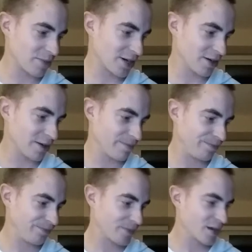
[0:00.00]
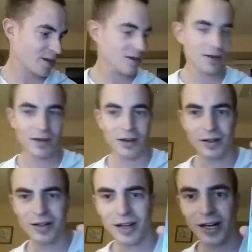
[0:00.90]
about it.
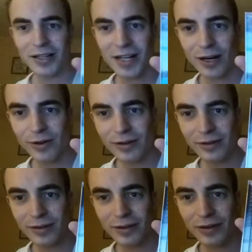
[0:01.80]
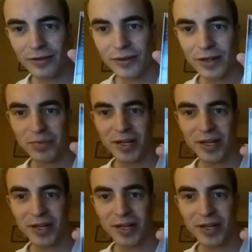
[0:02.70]
Clock Tower for the